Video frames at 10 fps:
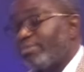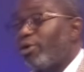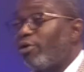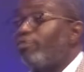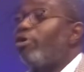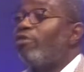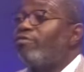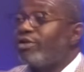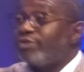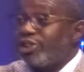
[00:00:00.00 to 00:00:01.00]
of
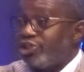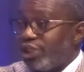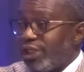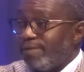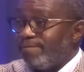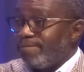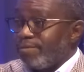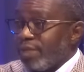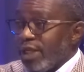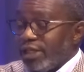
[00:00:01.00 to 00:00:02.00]
overreaching
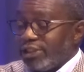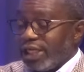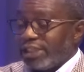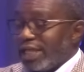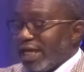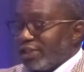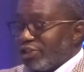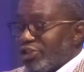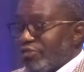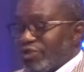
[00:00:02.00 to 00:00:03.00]
just like the
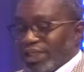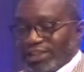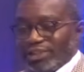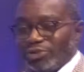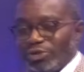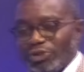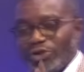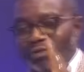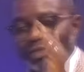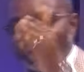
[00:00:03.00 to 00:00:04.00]
Chief Justice was
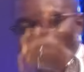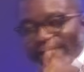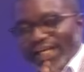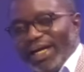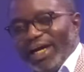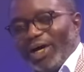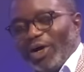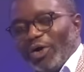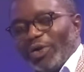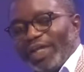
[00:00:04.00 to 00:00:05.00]
commenting
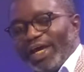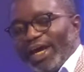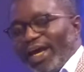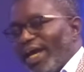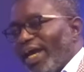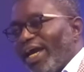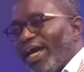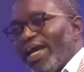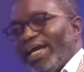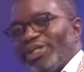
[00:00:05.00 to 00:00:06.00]
on
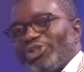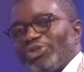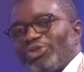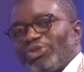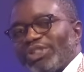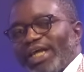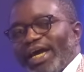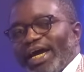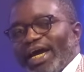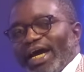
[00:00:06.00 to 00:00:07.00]
the issue to
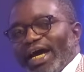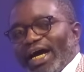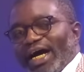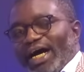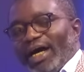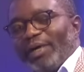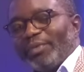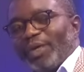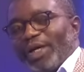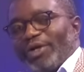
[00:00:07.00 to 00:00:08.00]
say uh,
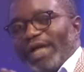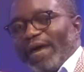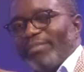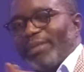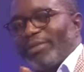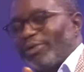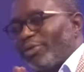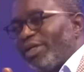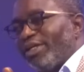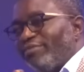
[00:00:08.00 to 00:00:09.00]
we're not happy but
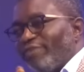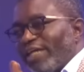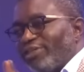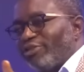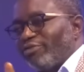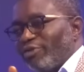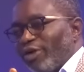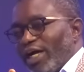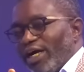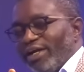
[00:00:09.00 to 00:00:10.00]
we're in the fight of
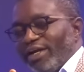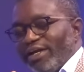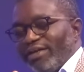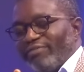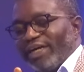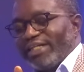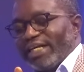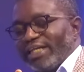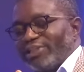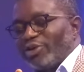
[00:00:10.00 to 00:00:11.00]
uh, in the fight
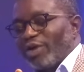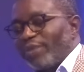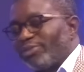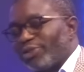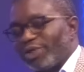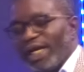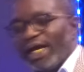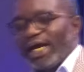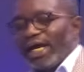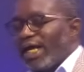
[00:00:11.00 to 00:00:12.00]
against corruption
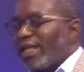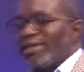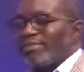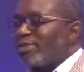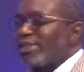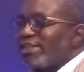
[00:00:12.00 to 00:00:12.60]
the president